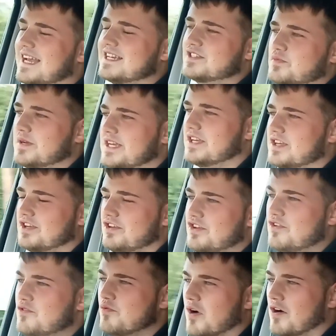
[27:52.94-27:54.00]
next week
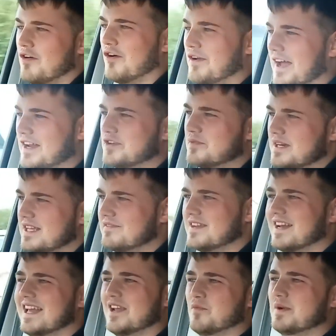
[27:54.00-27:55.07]
you are on annual leave
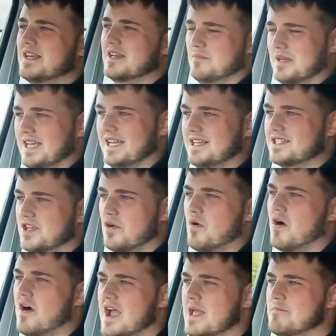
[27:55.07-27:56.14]
in Lake Windermere,
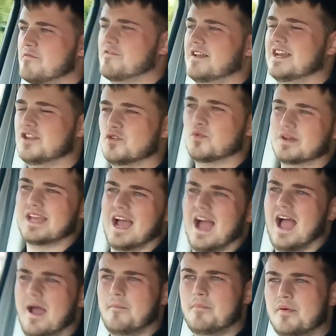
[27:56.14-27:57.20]
so I am filling your gap.